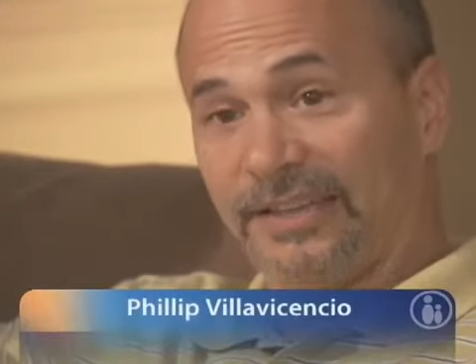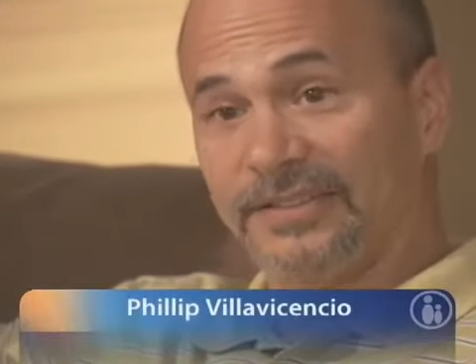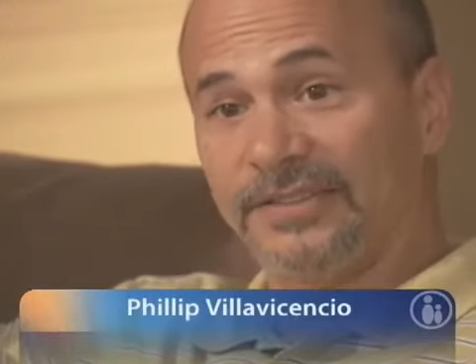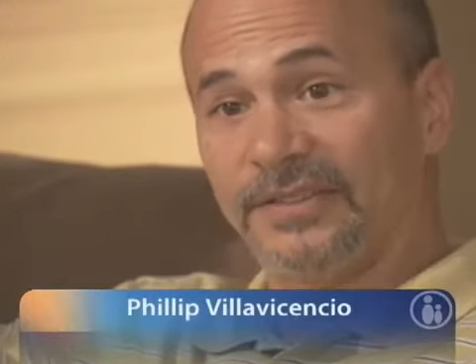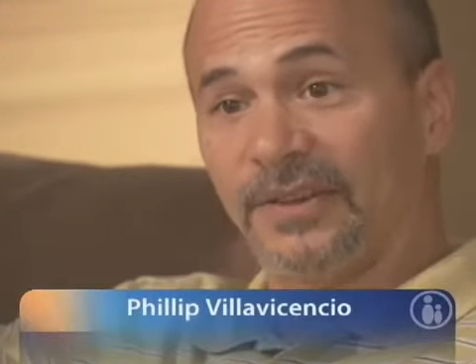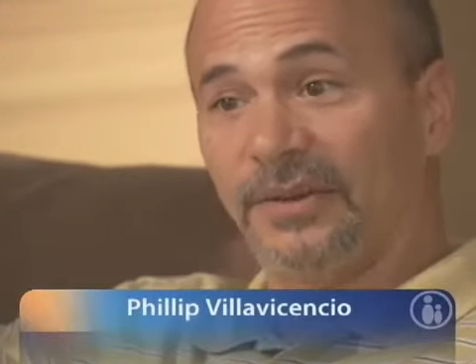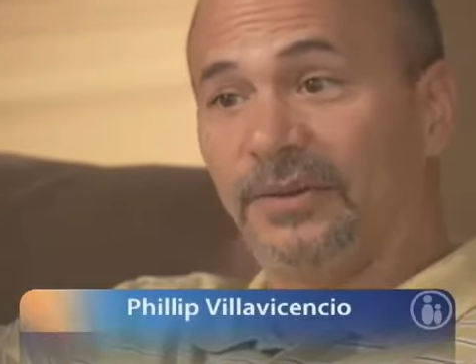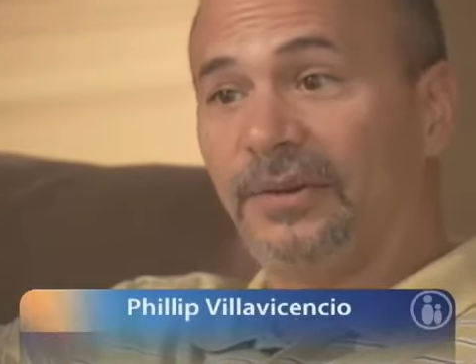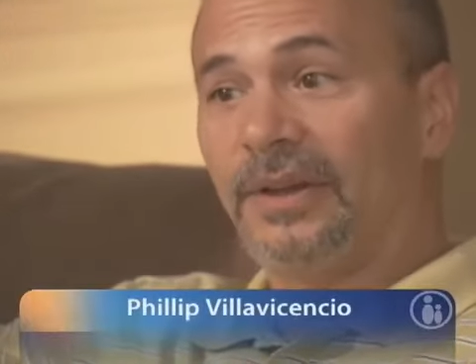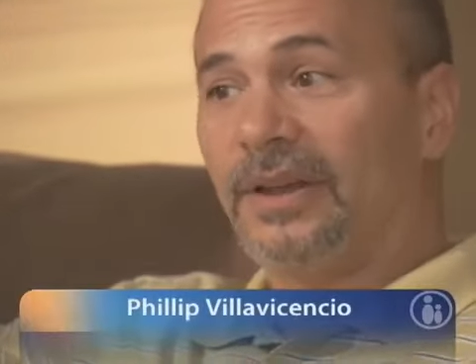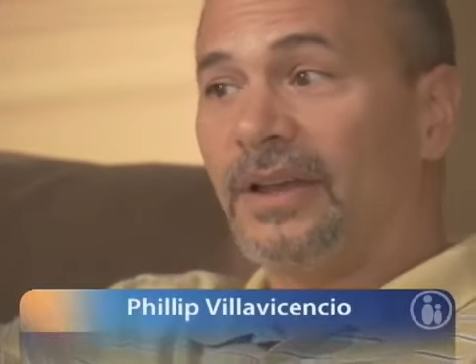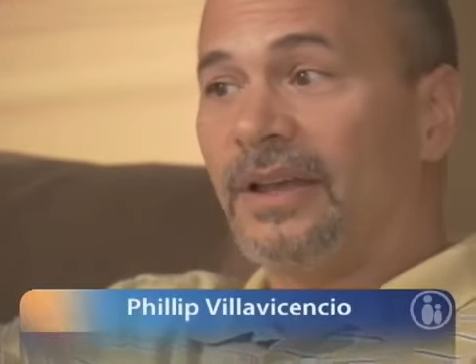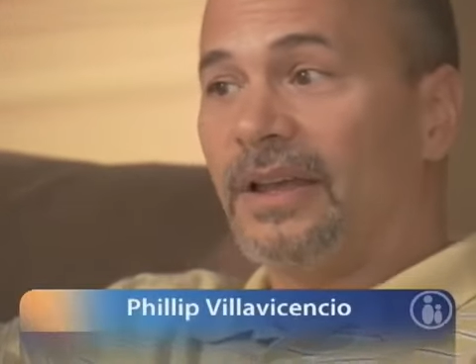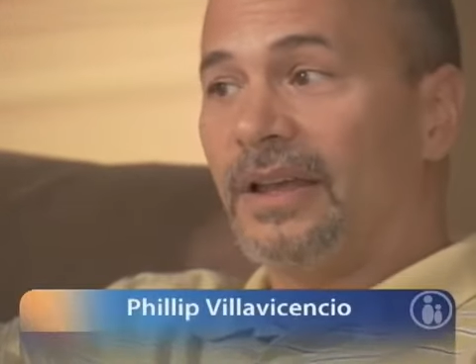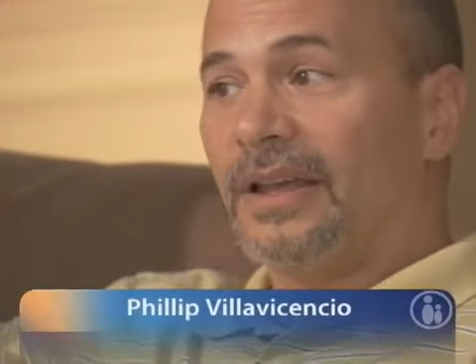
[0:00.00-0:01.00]
So
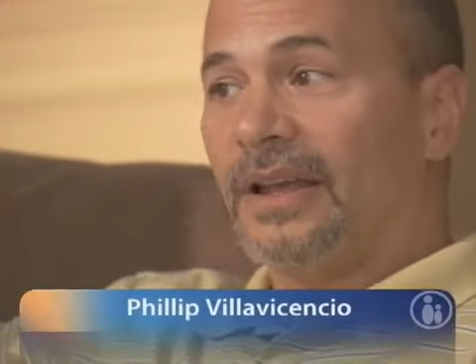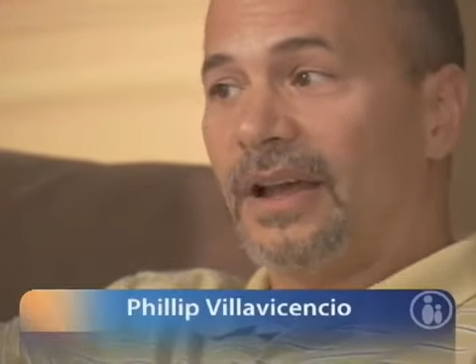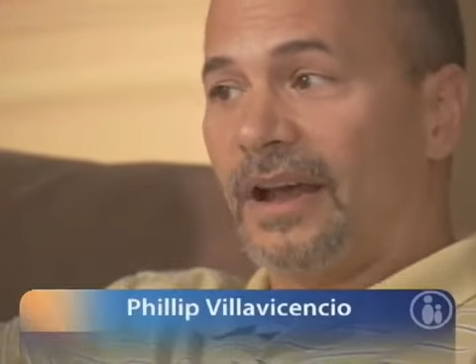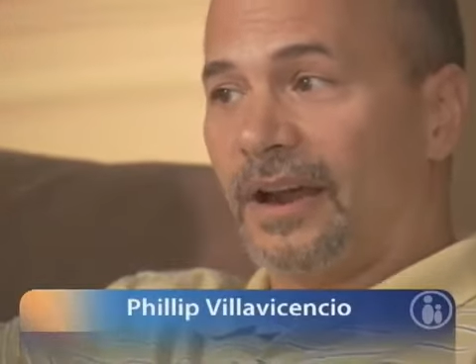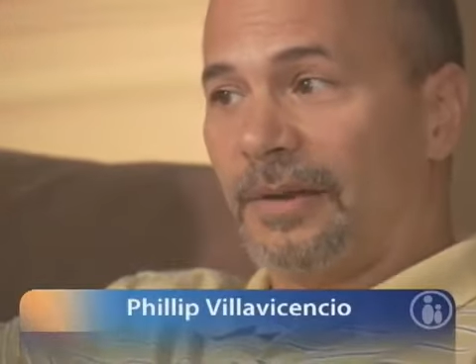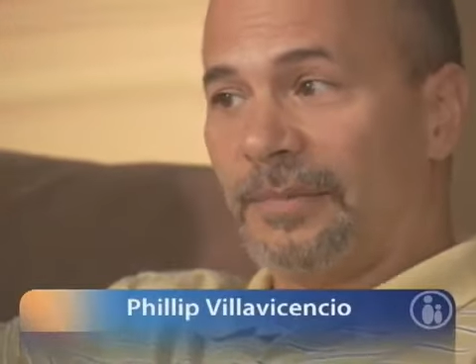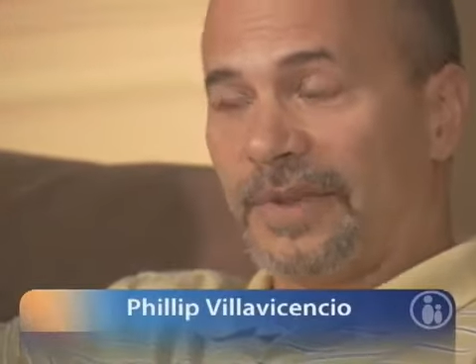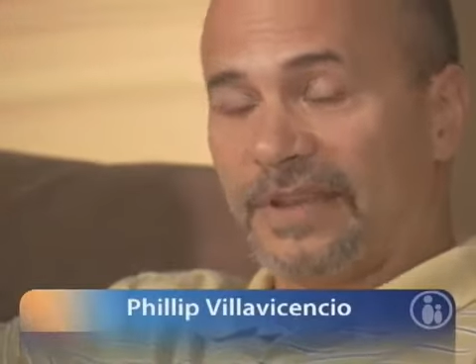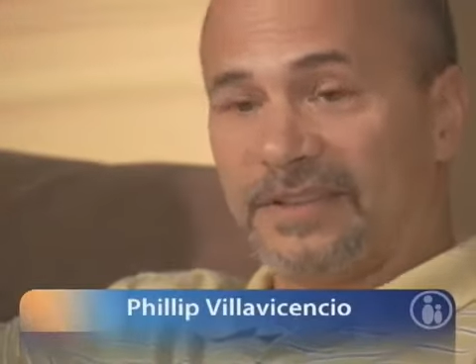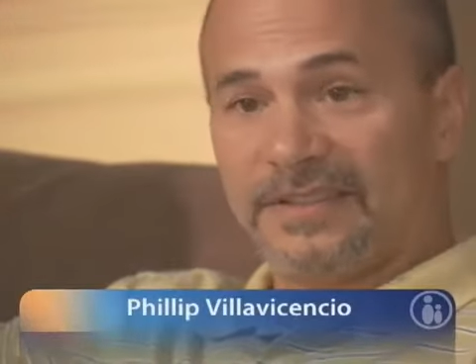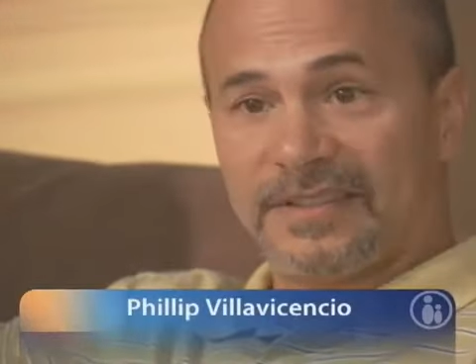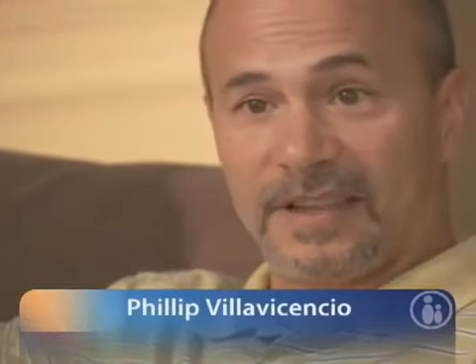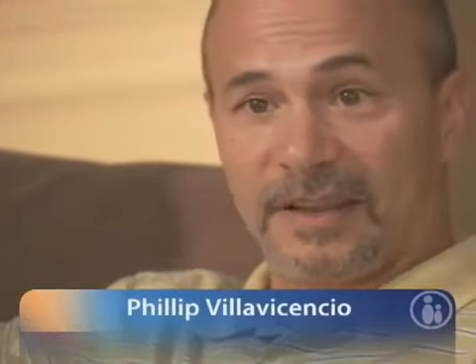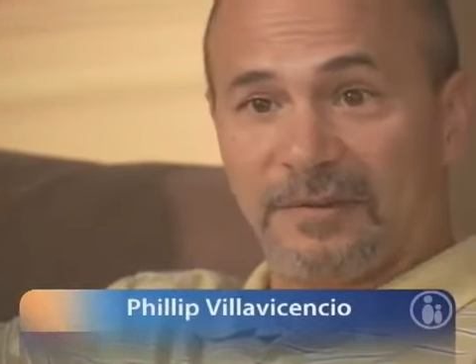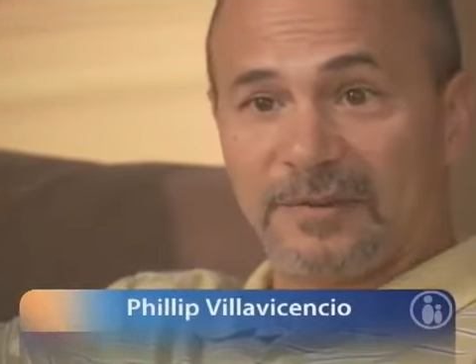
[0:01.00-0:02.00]
our biggest
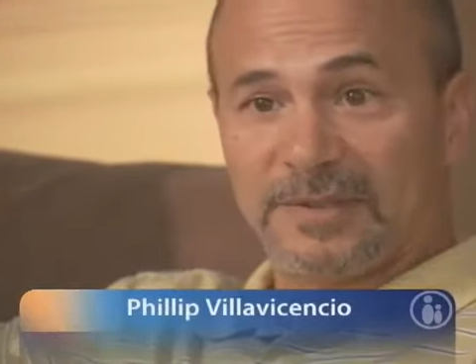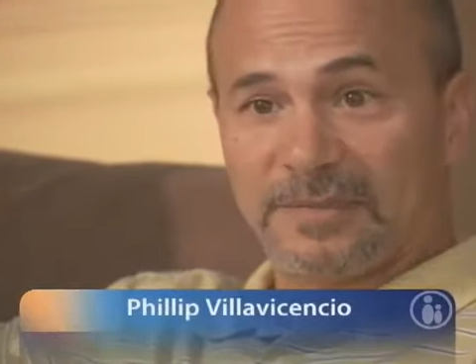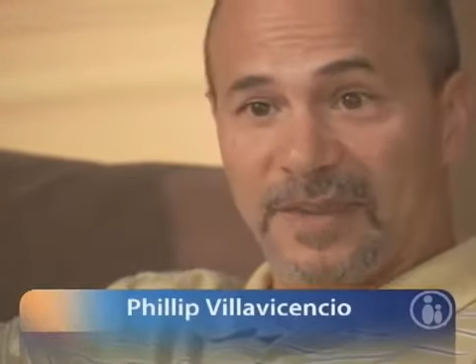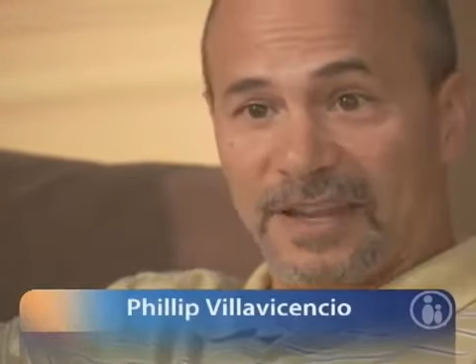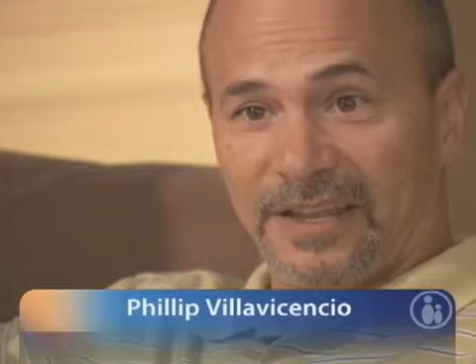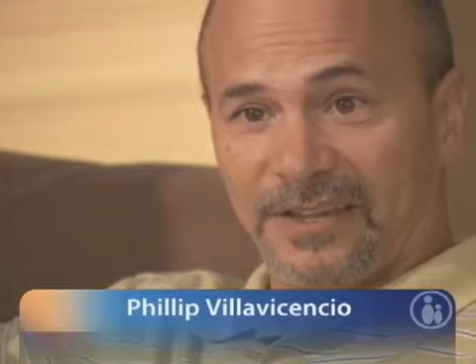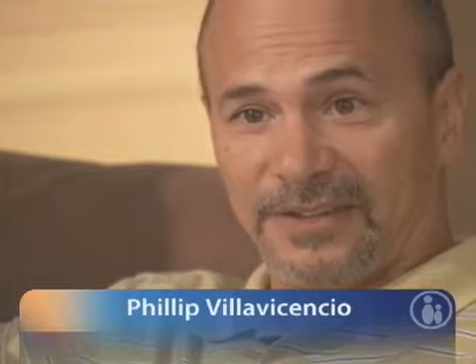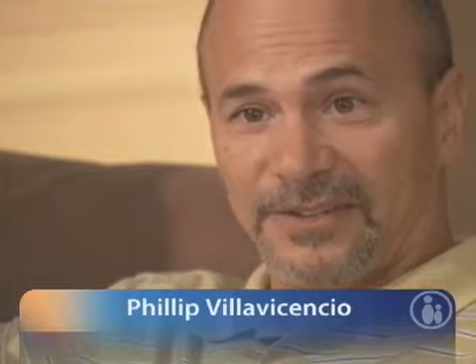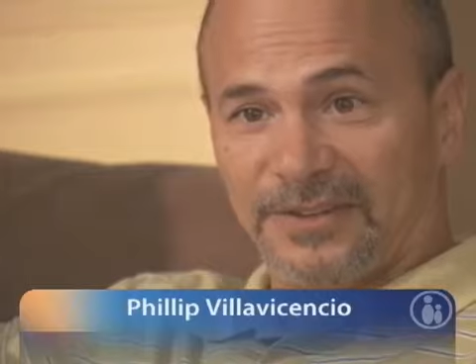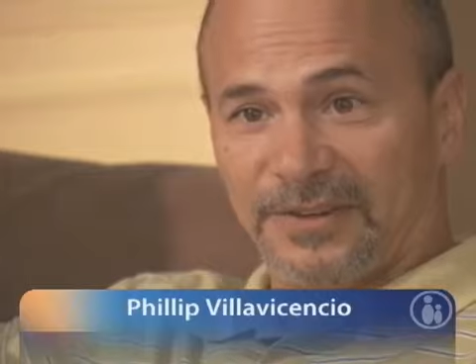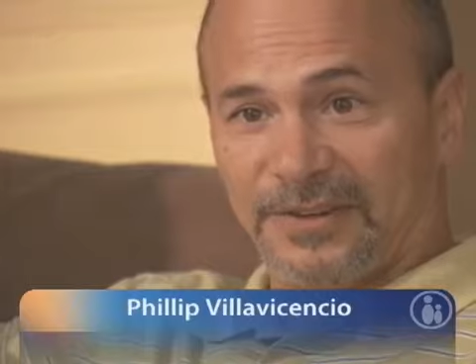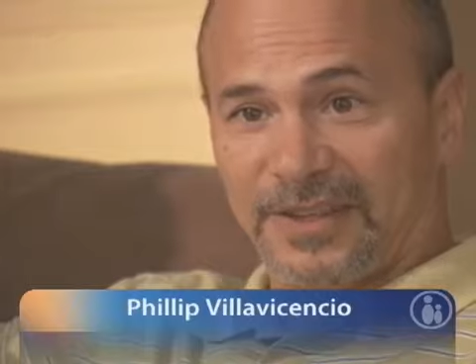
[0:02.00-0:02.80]
thing was making sure